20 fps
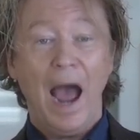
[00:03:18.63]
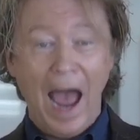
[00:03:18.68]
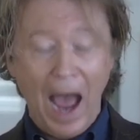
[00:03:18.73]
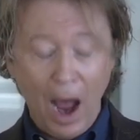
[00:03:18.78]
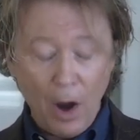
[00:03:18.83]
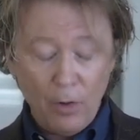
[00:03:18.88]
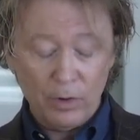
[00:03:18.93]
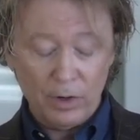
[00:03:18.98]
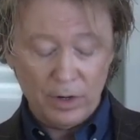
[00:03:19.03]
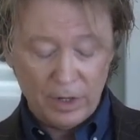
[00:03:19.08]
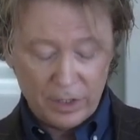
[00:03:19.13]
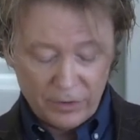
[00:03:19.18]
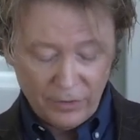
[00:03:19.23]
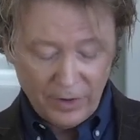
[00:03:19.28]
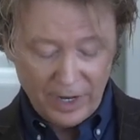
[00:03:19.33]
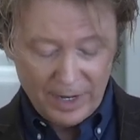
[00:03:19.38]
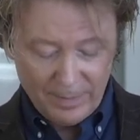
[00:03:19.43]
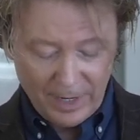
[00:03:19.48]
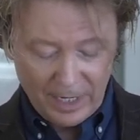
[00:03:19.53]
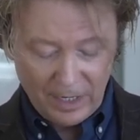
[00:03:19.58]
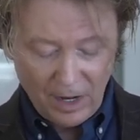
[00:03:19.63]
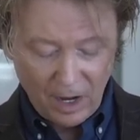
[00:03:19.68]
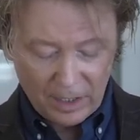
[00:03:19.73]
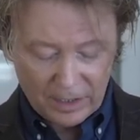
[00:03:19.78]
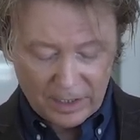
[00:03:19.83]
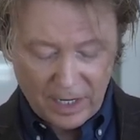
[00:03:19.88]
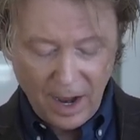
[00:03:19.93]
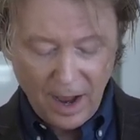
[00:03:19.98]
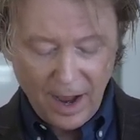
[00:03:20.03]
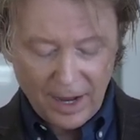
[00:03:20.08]
Our agreement
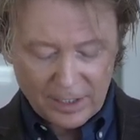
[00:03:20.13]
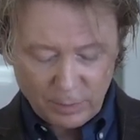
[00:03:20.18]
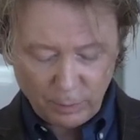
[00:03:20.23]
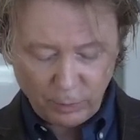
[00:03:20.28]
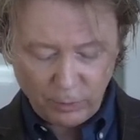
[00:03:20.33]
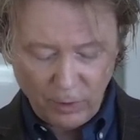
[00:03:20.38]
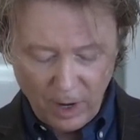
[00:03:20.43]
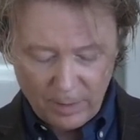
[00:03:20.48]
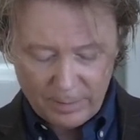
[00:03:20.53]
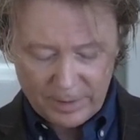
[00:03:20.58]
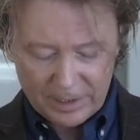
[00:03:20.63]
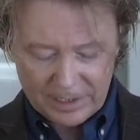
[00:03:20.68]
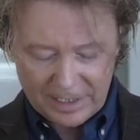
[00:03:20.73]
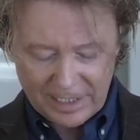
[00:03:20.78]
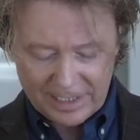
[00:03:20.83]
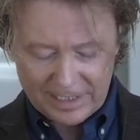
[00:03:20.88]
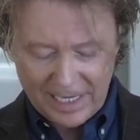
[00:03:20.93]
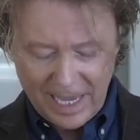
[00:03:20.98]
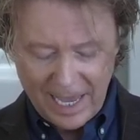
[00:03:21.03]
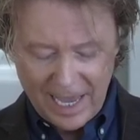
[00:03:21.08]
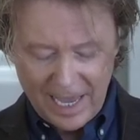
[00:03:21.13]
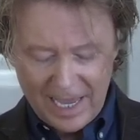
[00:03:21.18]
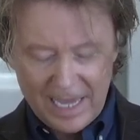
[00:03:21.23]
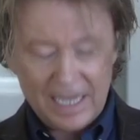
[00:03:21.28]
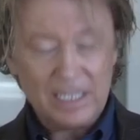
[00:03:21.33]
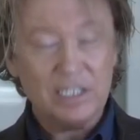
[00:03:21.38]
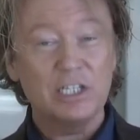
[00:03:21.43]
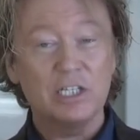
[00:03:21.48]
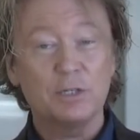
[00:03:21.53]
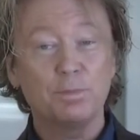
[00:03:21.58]
on God's promises,
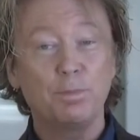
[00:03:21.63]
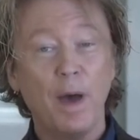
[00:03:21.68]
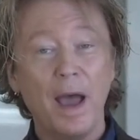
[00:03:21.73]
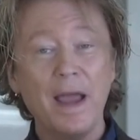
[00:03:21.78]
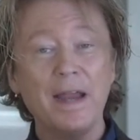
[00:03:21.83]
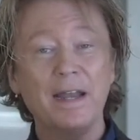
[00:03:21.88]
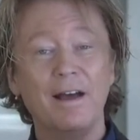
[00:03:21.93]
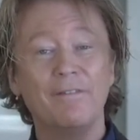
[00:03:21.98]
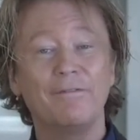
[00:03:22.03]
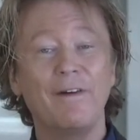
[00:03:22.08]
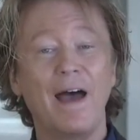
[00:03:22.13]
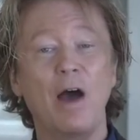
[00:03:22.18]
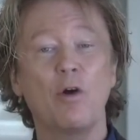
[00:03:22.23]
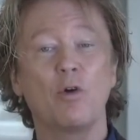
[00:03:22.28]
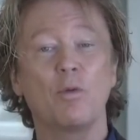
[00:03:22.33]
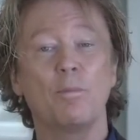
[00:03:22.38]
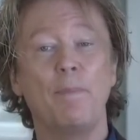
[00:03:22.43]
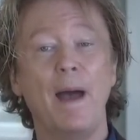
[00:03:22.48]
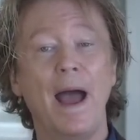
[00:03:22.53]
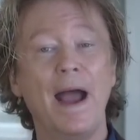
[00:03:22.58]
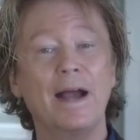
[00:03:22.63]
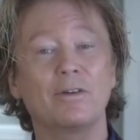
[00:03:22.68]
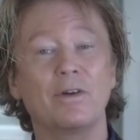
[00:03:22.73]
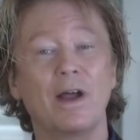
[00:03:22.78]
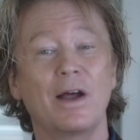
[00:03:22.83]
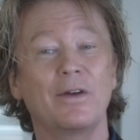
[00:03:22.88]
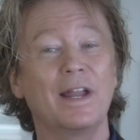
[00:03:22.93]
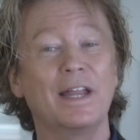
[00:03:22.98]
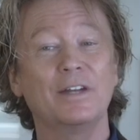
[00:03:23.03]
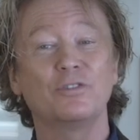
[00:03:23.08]
in spite of our
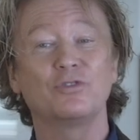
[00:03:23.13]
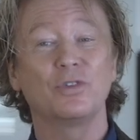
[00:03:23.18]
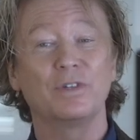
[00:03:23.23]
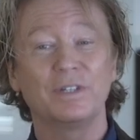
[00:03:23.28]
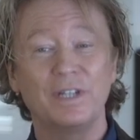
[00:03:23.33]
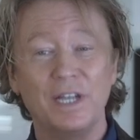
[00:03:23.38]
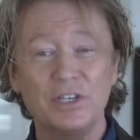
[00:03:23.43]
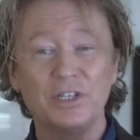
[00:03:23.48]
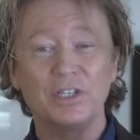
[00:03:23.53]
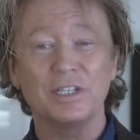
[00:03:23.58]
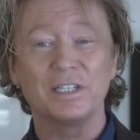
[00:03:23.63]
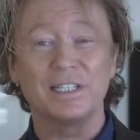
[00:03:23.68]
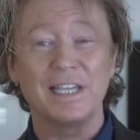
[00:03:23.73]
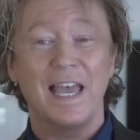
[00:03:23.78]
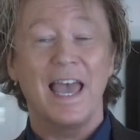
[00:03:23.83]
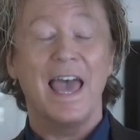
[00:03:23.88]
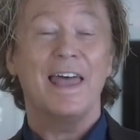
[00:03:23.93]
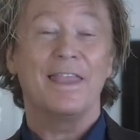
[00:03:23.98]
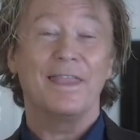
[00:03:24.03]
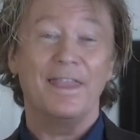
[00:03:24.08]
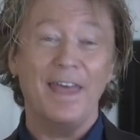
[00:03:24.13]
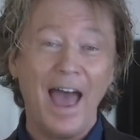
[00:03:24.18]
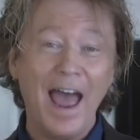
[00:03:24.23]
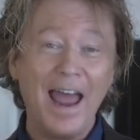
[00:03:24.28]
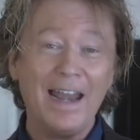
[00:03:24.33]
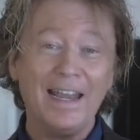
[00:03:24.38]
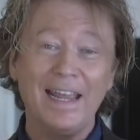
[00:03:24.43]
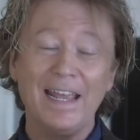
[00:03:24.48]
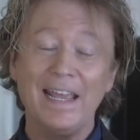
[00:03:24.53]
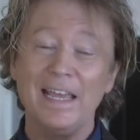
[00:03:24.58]
background and traditions,
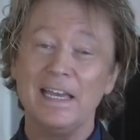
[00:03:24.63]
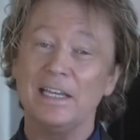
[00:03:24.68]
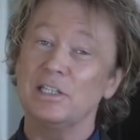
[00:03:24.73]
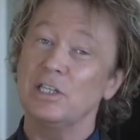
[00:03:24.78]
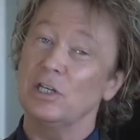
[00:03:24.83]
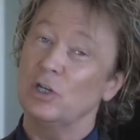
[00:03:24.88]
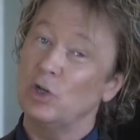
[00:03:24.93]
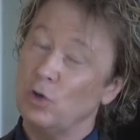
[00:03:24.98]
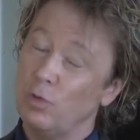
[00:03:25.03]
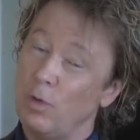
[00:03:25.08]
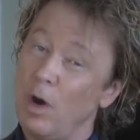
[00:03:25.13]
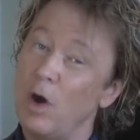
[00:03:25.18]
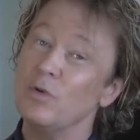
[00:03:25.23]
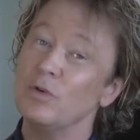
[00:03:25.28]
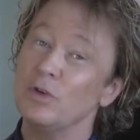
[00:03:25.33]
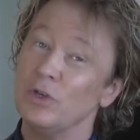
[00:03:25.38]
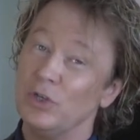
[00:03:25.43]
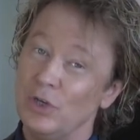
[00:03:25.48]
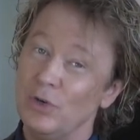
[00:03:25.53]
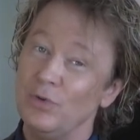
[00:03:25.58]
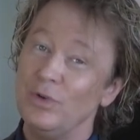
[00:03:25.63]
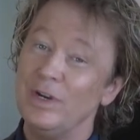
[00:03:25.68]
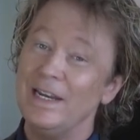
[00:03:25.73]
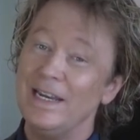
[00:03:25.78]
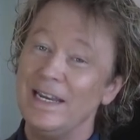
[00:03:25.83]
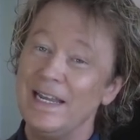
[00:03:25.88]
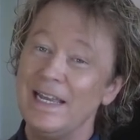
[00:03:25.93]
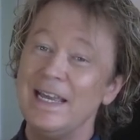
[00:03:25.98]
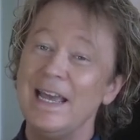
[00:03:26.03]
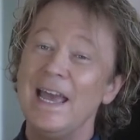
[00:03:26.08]
that is, quote,
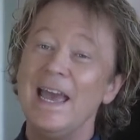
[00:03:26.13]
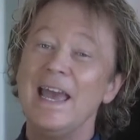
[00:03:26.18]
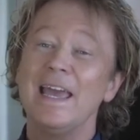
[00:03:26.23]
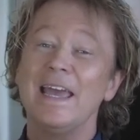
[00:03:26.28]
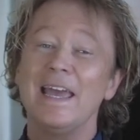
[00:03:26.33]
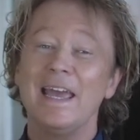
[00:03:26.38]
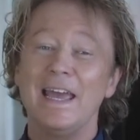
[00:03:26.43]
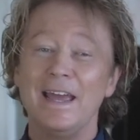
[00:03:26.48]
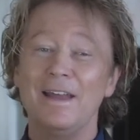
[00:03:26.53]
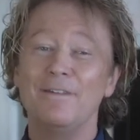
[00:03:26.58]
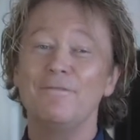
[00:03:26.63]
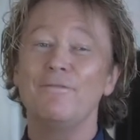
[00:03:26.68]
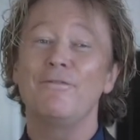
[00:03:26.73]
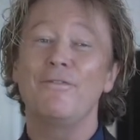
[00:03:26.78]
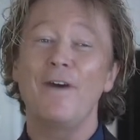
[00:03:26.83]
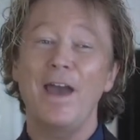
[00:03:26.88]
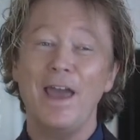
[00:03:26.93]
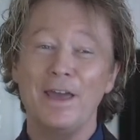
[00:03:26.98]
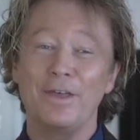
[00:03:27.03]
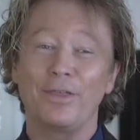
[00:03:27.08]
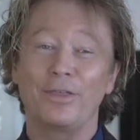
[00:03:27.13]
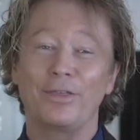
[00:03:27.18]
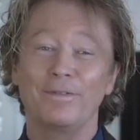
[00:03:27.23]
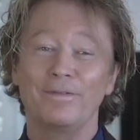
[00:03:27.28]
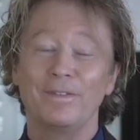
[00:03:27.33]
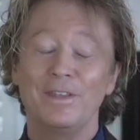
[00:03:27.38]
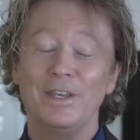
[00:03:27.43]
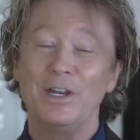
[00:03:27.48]
unity in faith.